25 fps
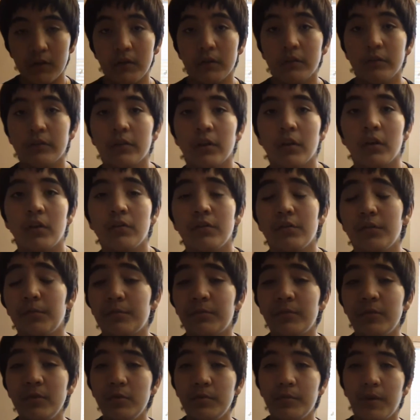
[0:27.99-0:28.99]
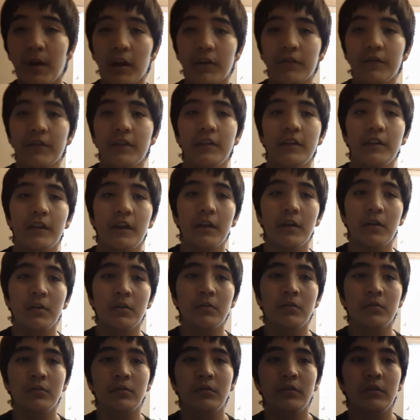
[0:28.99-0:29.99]
so the Tupac
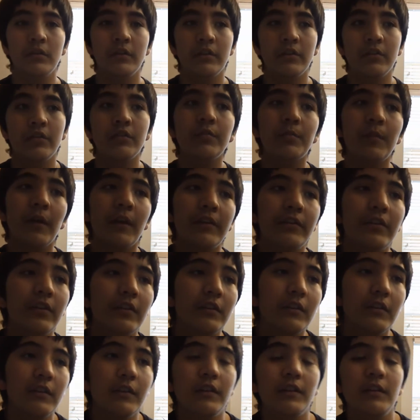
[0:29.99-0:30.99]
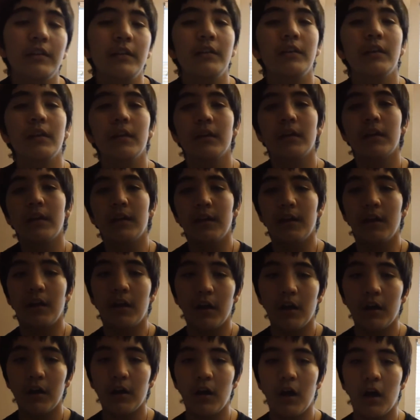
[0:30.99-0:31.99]
video is basically
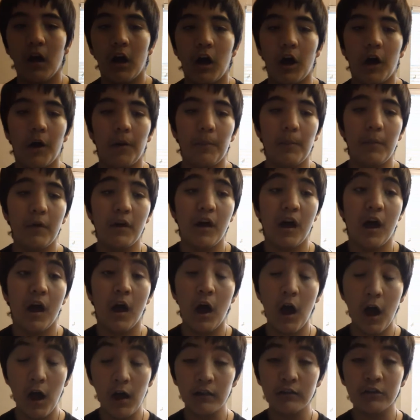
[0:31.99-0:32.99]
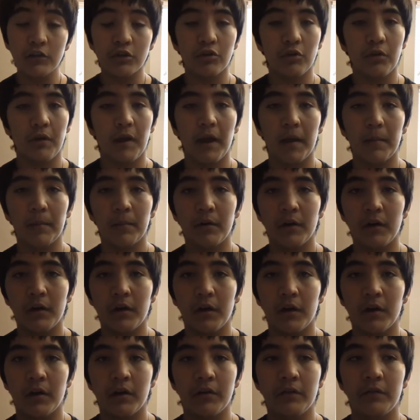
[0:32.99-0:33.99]
um, a hologram
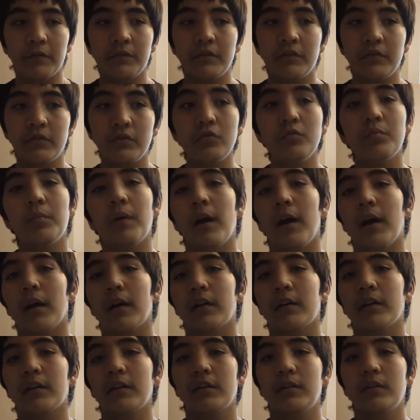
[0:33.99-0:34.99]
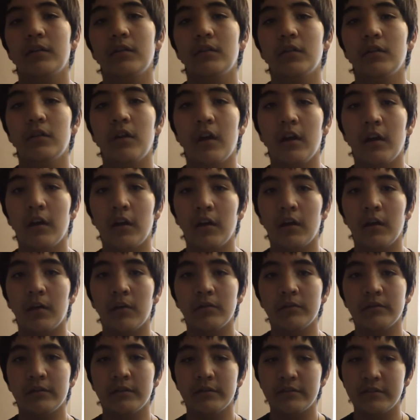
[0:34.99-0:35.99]
of Tupac, a
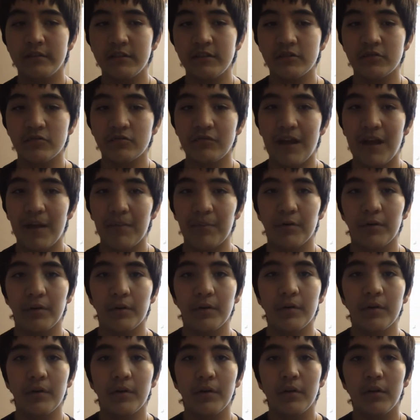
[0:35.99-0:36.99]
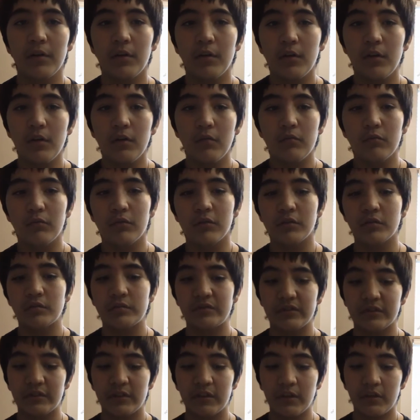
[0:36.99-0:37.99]
deceased rapper, which
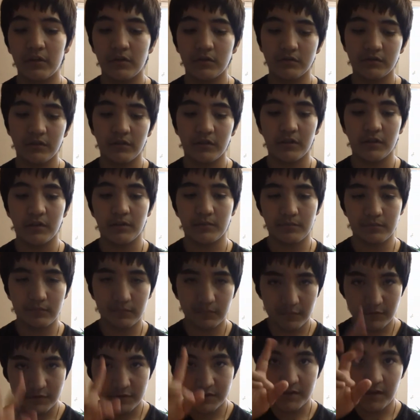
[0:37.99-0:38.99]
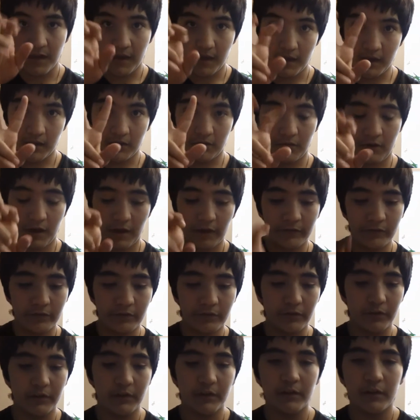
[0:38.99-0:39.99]
was killed in a gang
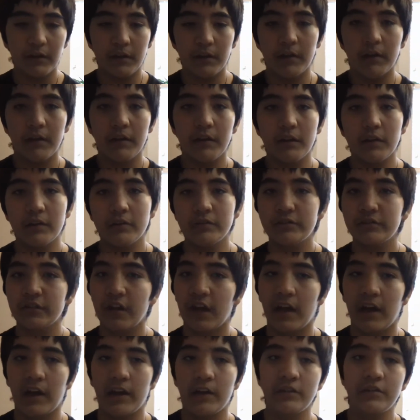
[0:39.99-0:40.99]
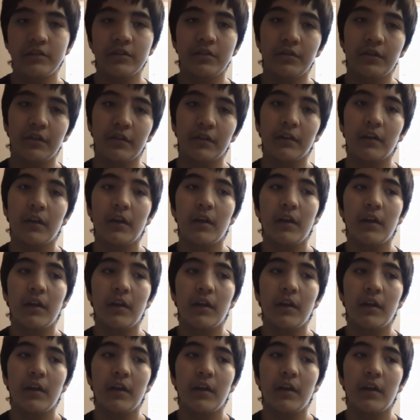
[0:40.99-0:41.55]
rivalry shot shooting,